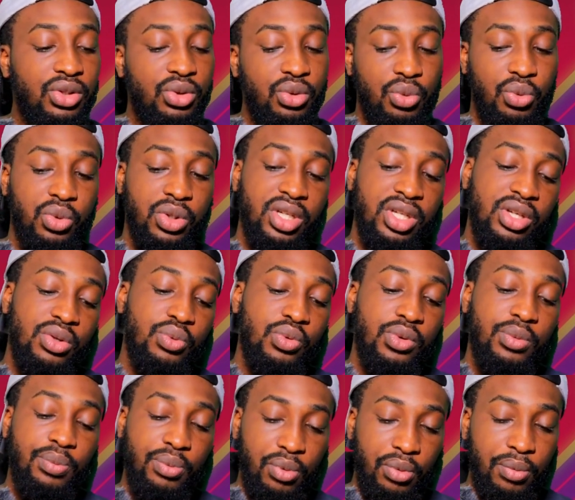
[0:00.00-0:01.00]
so he
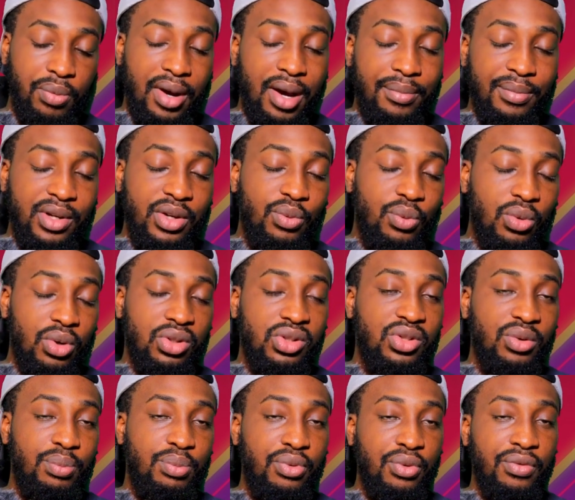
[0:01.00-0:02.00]
would probably want
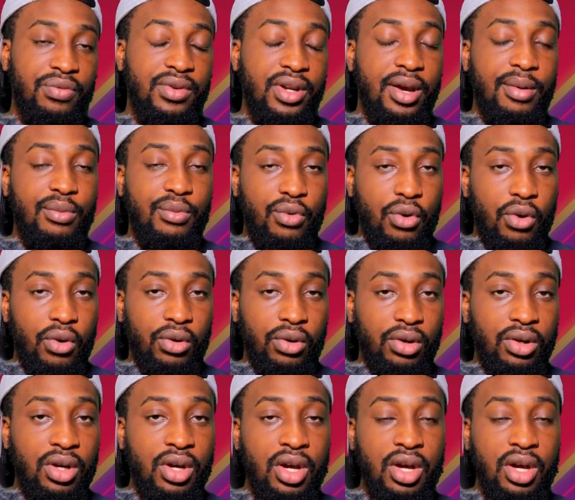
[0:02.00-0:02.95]
to prove them wrong.